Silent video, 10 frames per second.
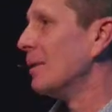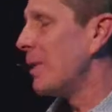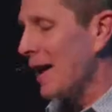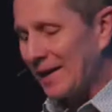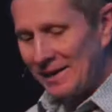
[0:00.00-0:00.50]

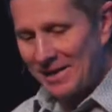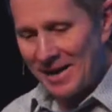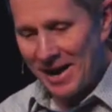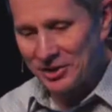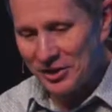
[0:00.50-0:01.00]
back in uh,
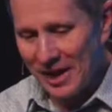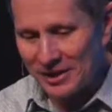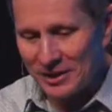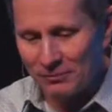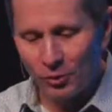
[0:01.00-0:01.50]
actually
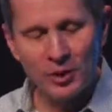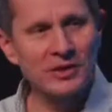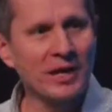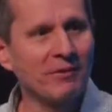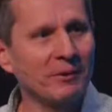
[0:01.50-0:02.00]

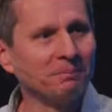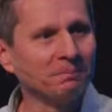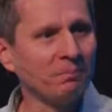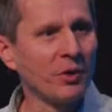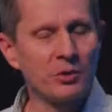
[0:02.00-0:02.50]
1847
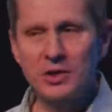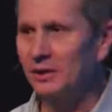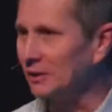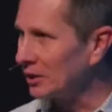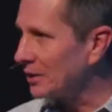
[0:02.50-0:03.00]
there was a
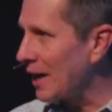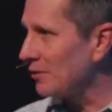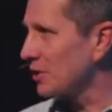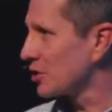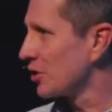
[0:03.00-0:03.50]
little
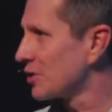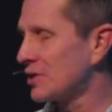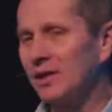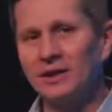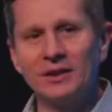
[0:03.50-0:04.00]
Catholic church
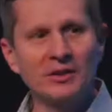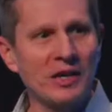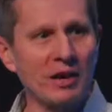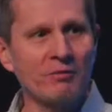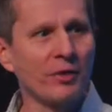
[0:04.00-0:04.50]
in a little
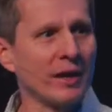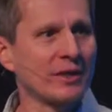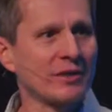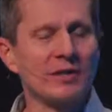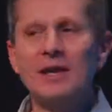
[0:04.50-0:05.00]
town in
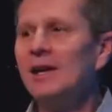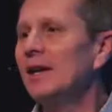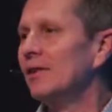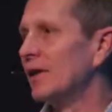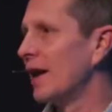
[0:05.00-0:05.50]
France
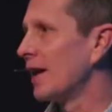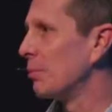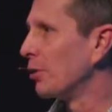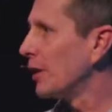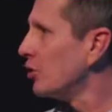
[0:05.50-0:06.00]
that had a
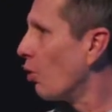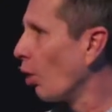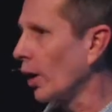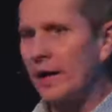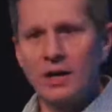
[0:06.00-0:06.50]
brand new
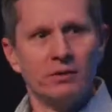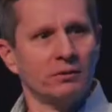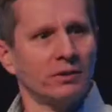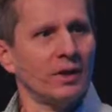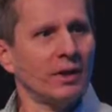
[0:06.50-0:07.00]
organ.
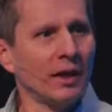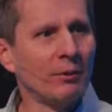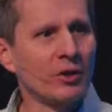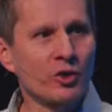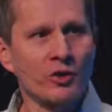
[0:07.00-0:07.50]
And
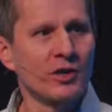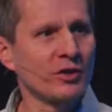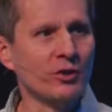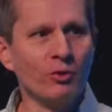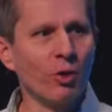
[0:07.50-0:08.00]
when a church
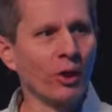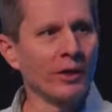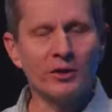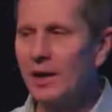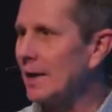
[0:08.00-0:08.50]
gets a new
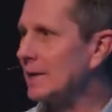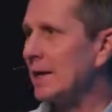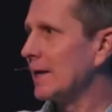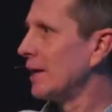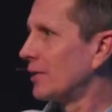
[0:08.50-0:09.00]
organ, you got to
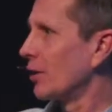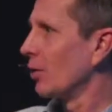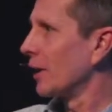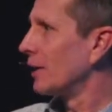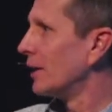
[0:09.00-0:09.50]
dedicate that
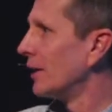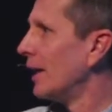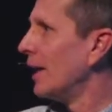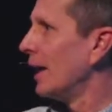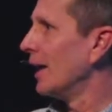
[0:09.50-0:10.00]
organ.
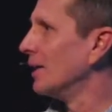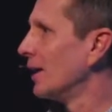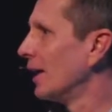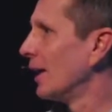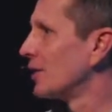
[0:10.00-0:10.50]
And,
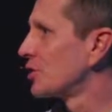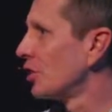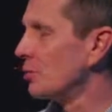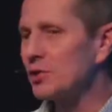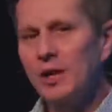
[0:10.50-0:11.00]
uh, and so
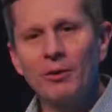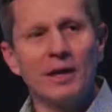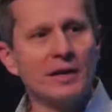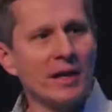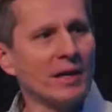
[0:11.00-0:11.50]
it was, they were
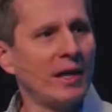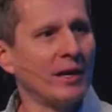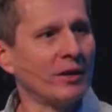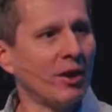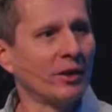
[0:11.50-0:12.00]
going to dedicate
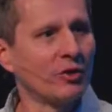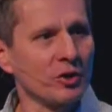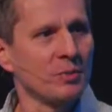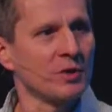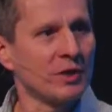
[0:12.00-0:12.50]
it on
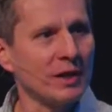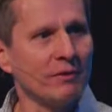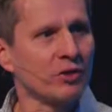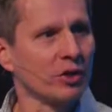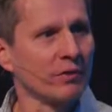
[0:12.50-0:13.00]
Christmas
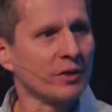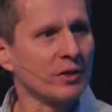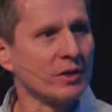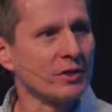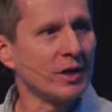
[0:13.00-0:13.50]
Eve
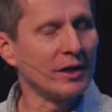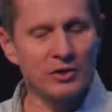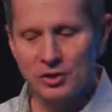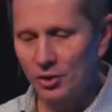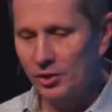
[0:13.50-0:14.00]
services. And
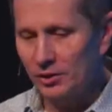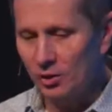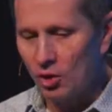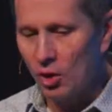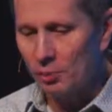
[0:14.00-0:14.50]
so the
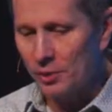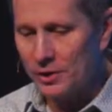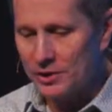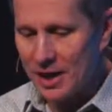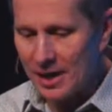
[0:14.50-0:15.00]
local
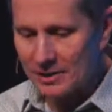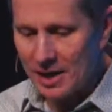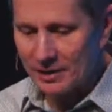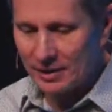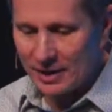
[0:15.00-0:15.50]
priest
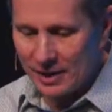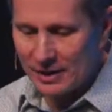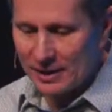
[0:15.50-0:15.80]
contacted a,